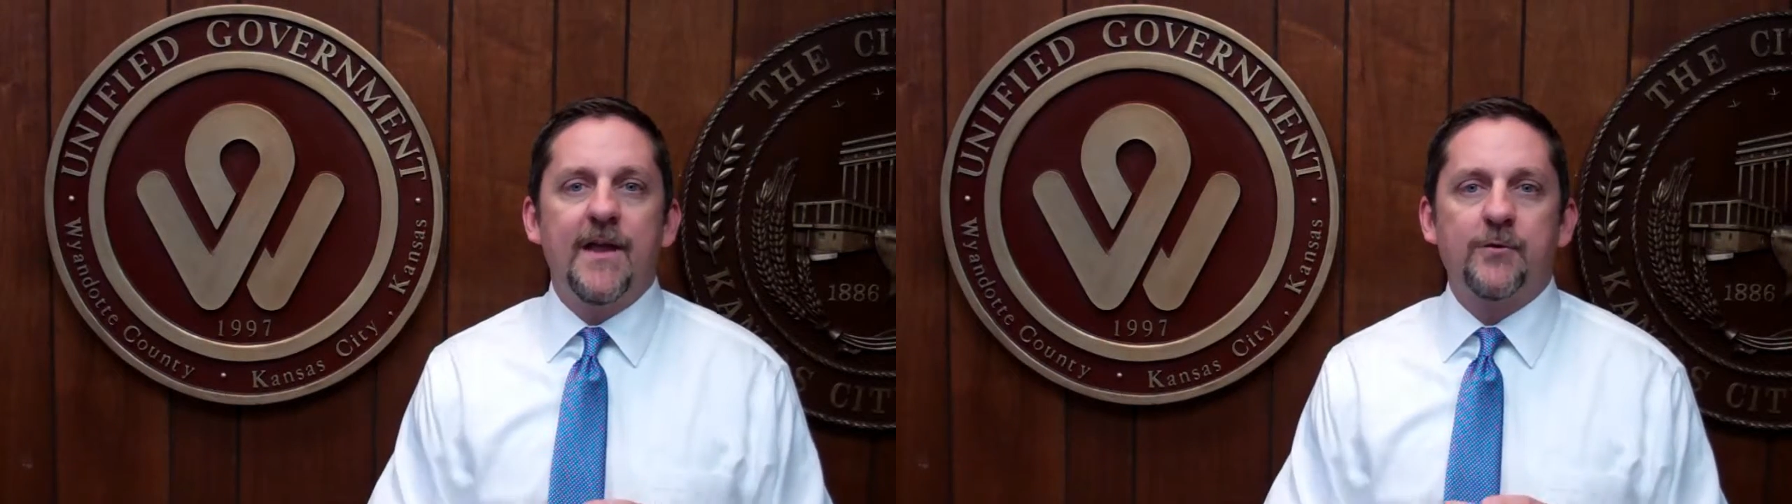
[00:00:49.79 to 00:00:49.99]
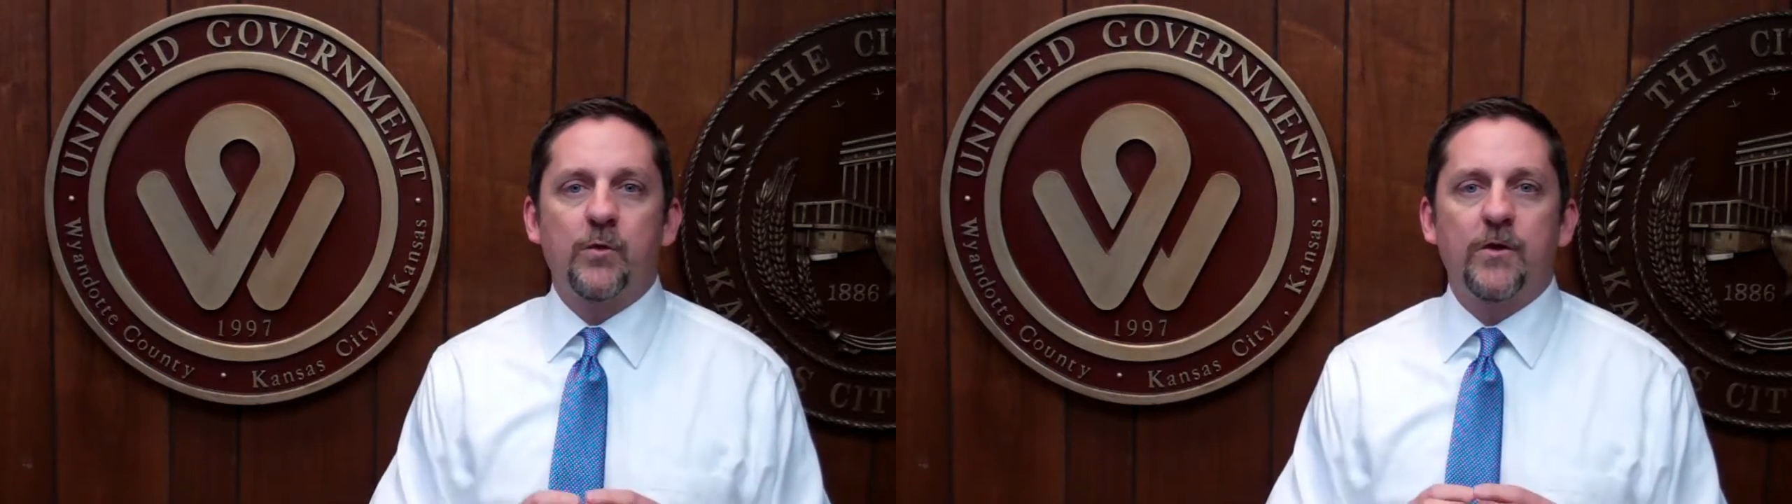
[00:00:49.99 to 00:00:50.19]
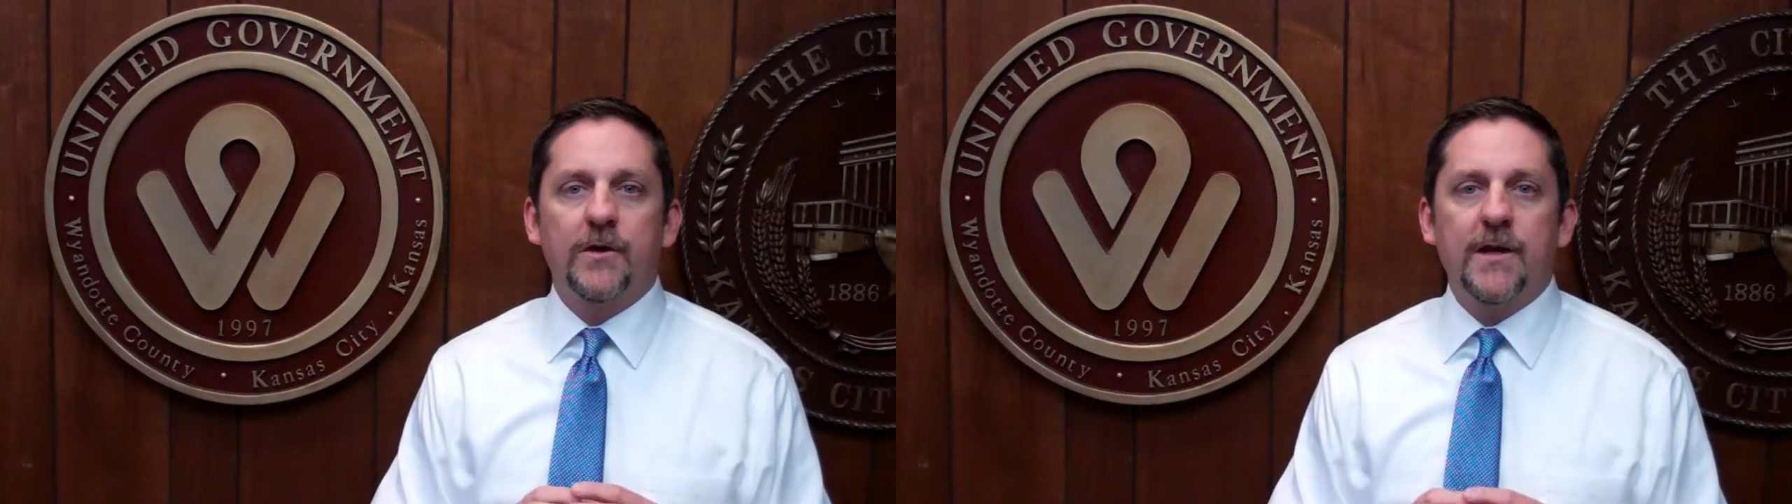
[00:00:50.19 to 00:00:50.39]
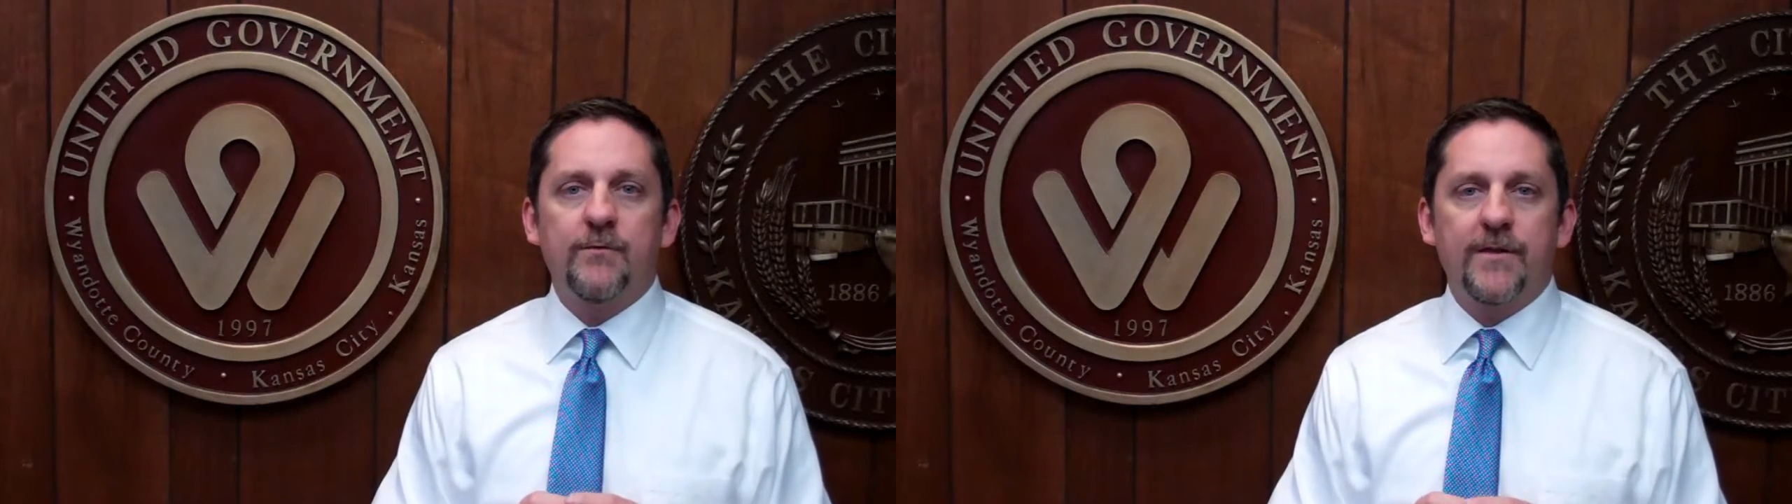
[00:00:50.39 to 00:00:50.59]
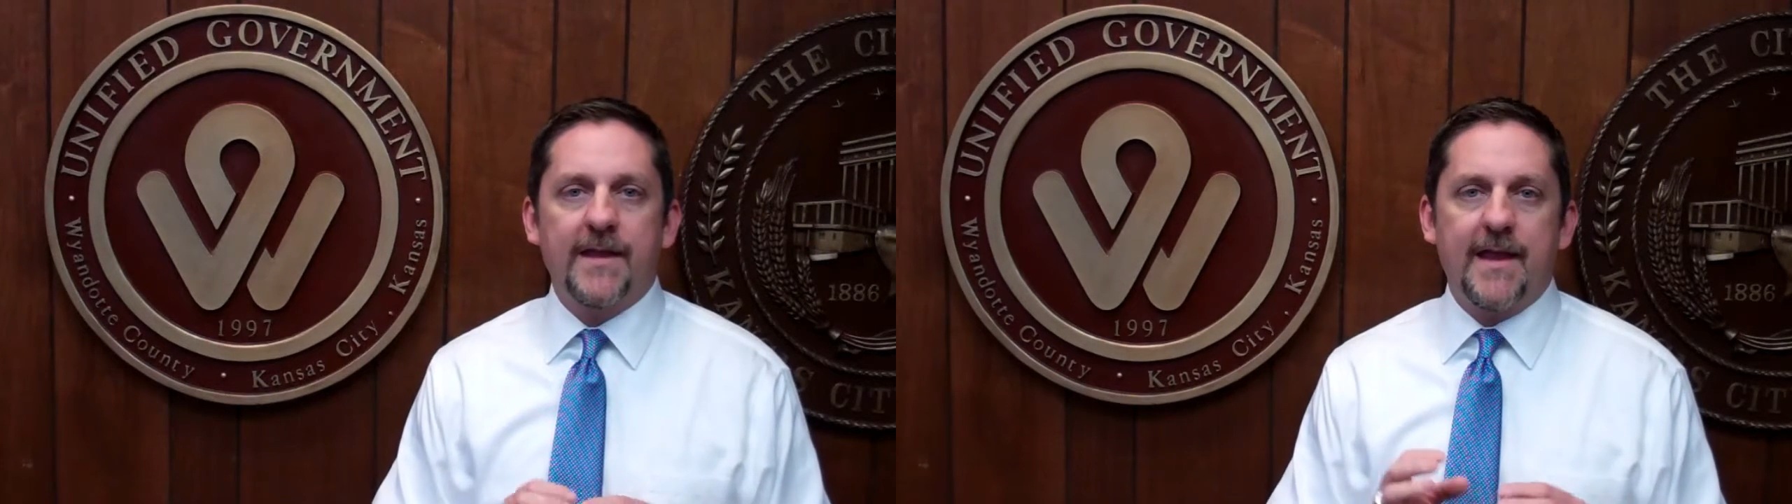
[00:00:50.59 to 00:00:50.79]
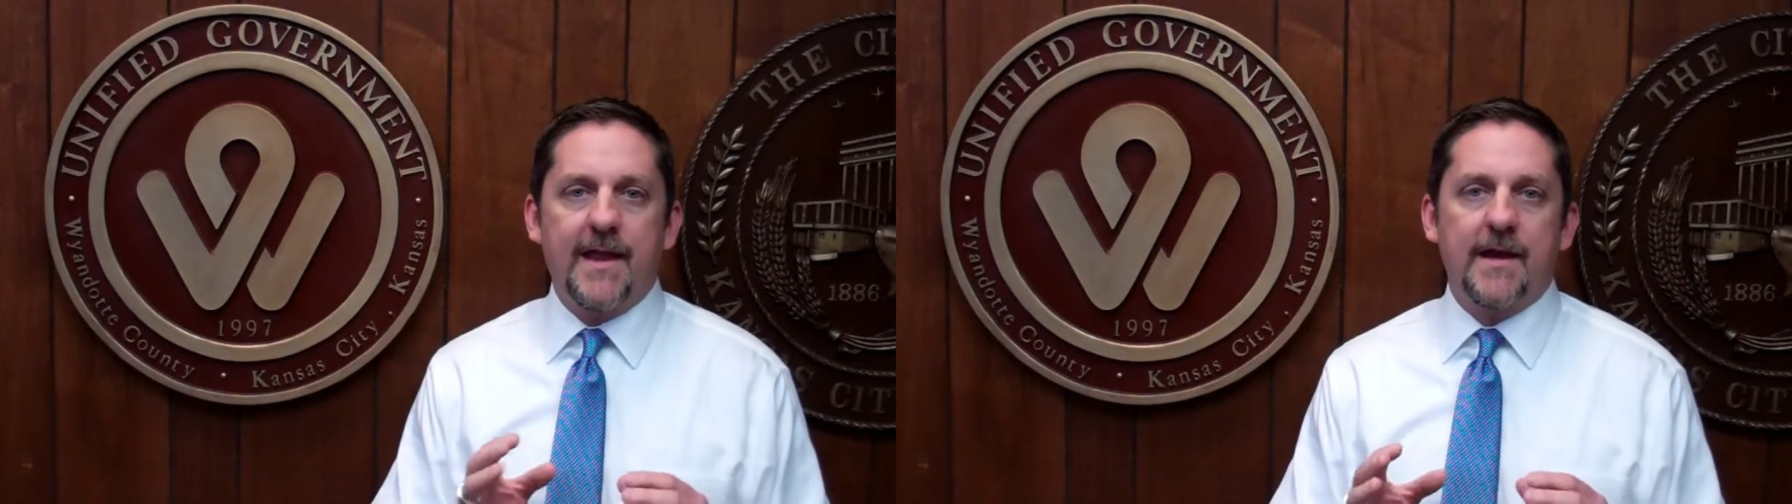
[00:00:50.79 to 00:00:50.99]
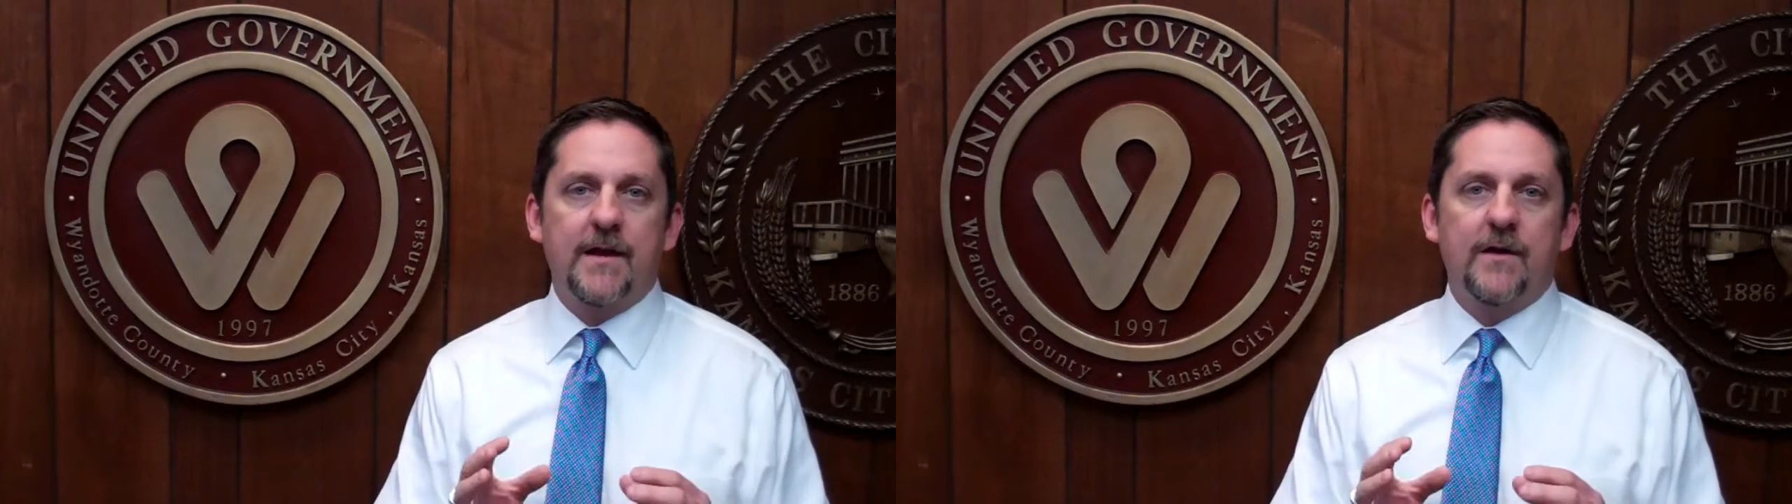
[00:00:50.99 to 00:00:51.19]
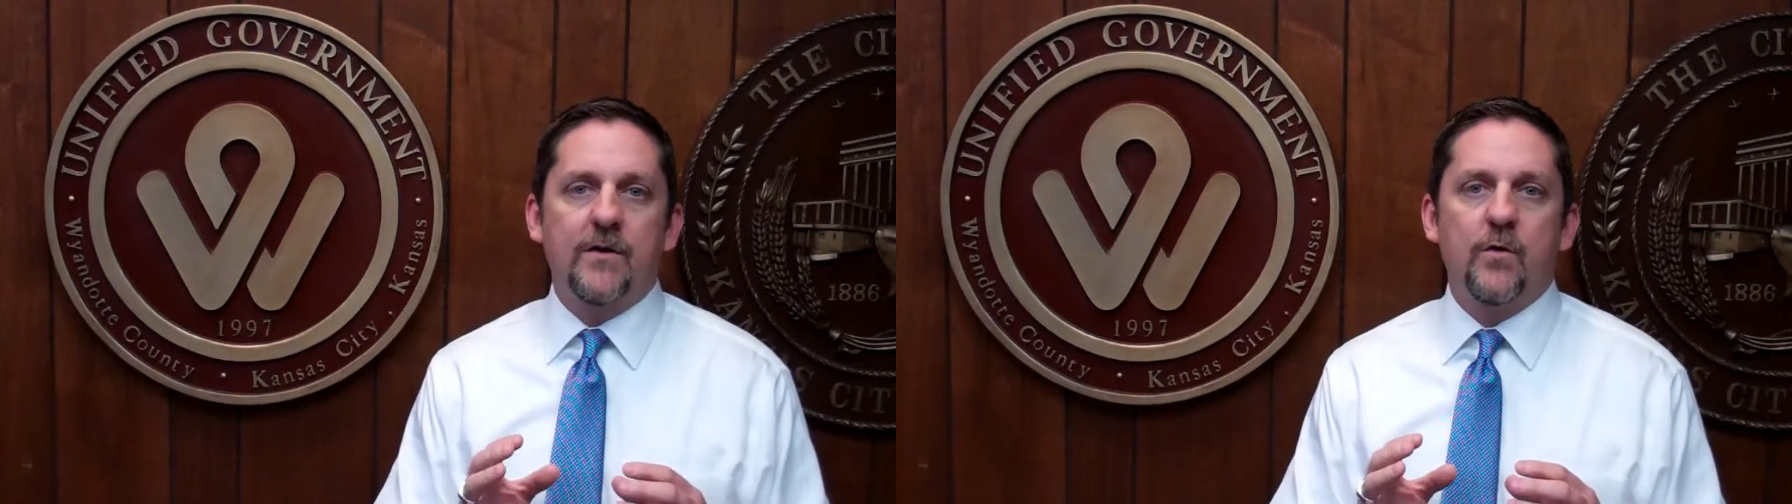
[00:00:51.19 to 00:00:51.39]
is we're looking for the
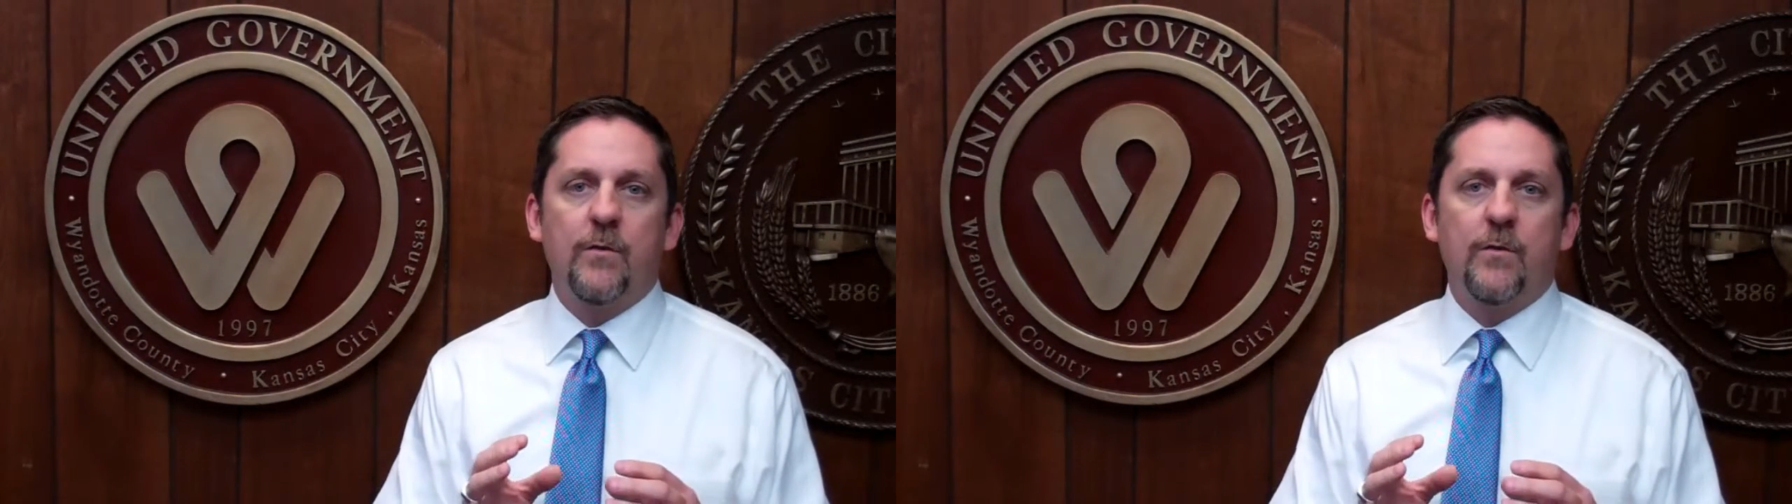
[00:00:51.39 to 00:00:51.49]
candidate who